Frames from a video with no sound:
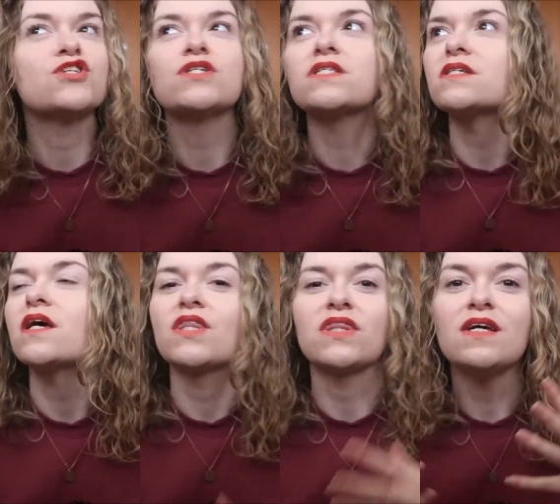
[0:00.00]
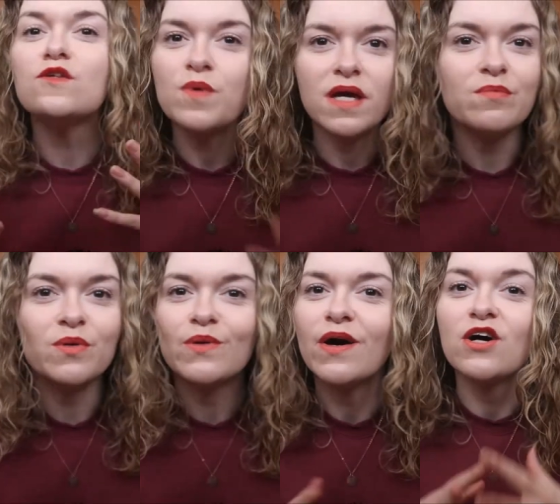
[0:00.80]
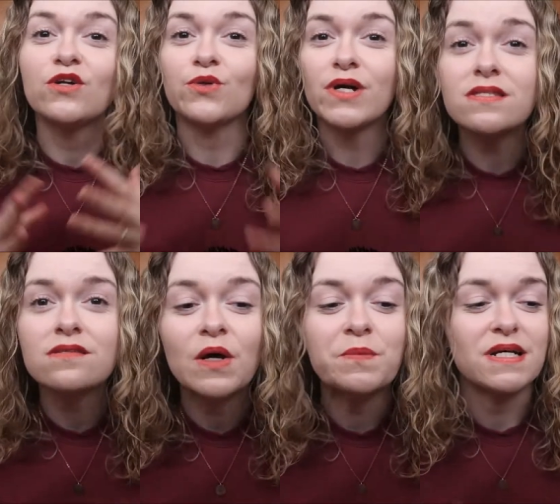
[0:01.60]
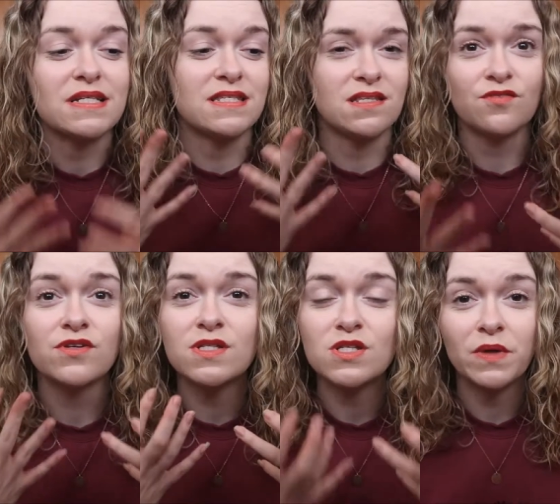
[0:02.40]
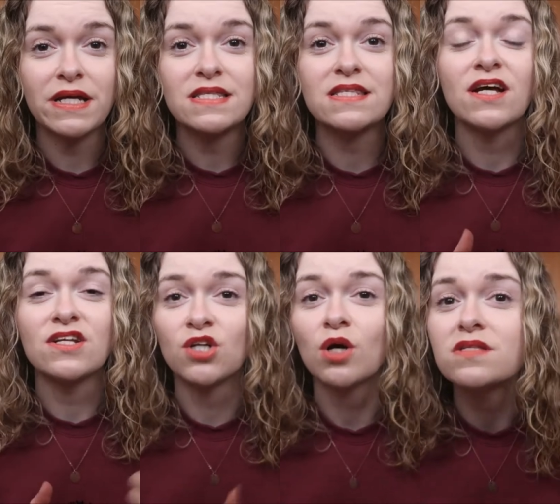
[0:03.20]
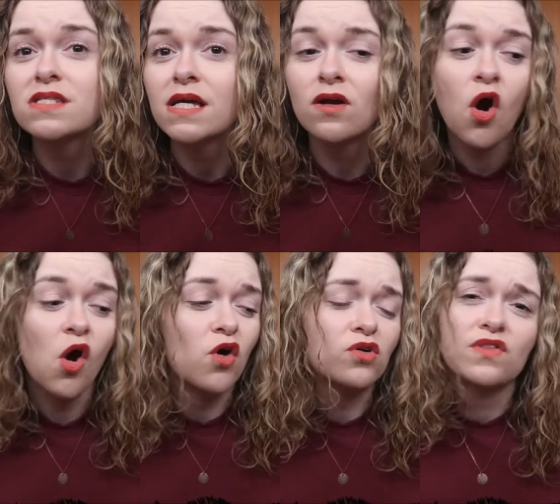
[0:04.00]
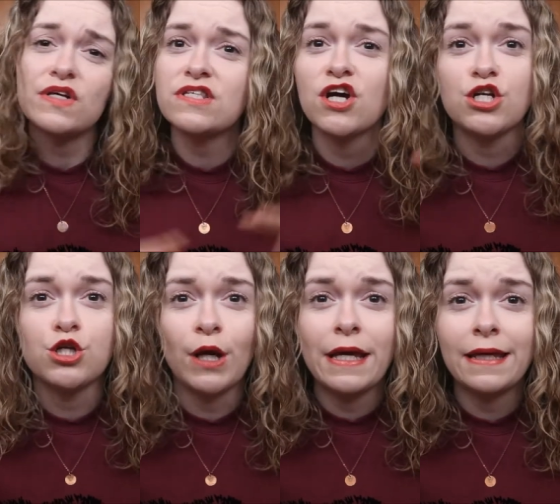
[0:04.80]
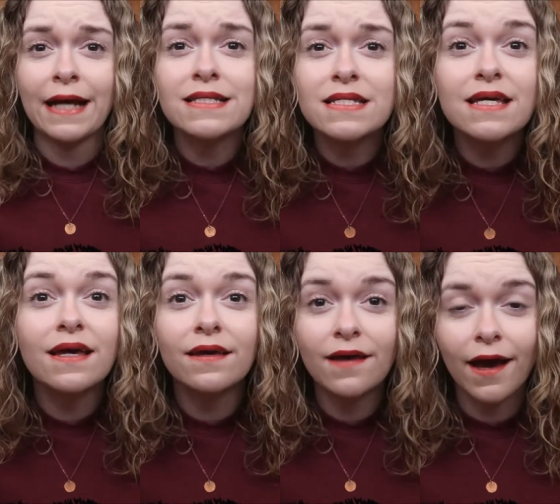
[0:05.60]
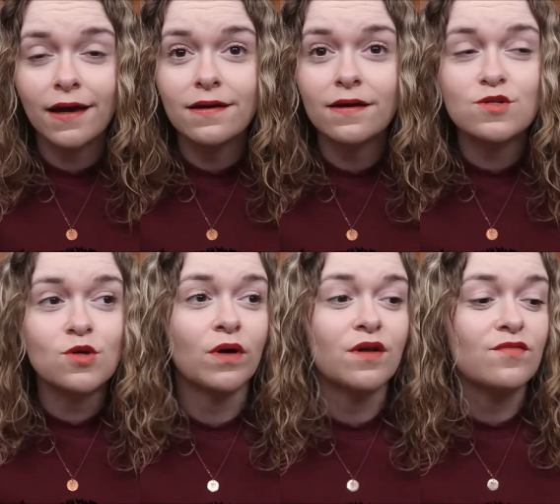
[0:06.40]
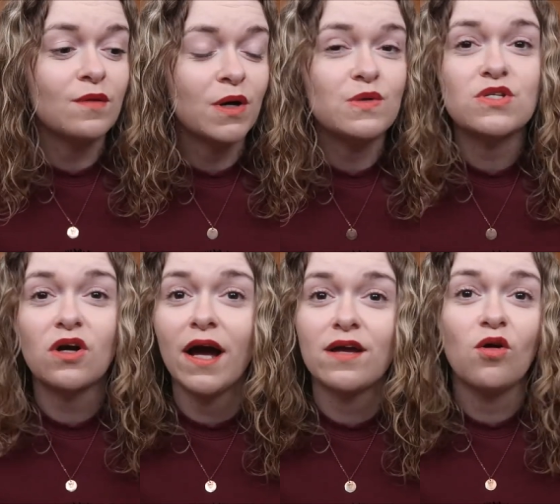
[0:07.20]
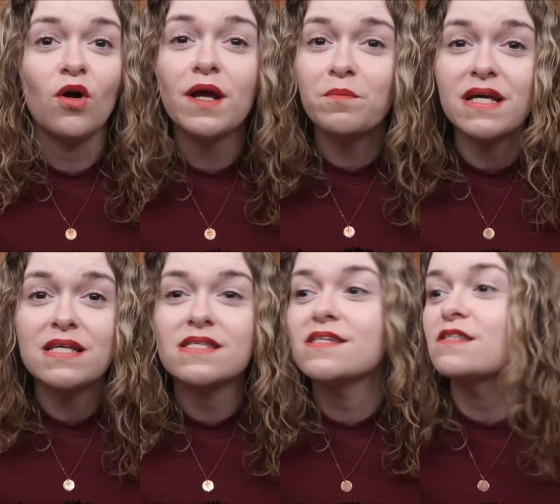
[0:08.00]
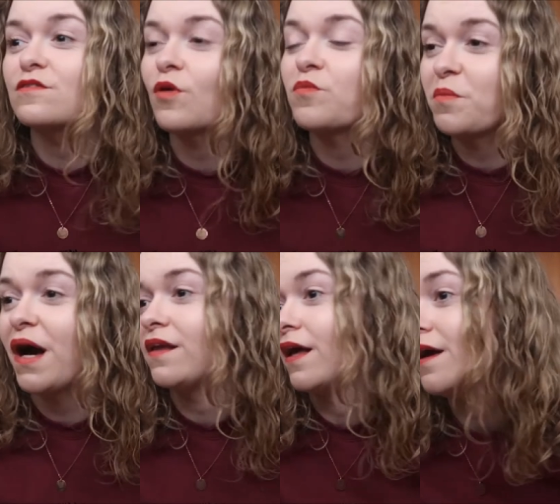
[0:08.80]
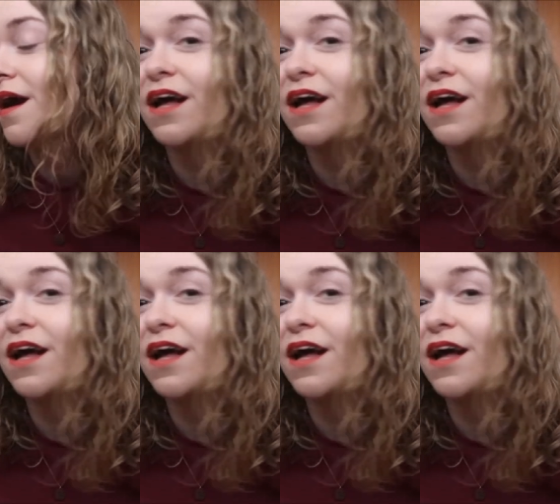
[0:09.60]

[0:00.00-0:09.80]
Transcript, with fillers: Just these people dressed up as different sweets dancing on this gigantic cake to one of the most iconic pieces from the ballet.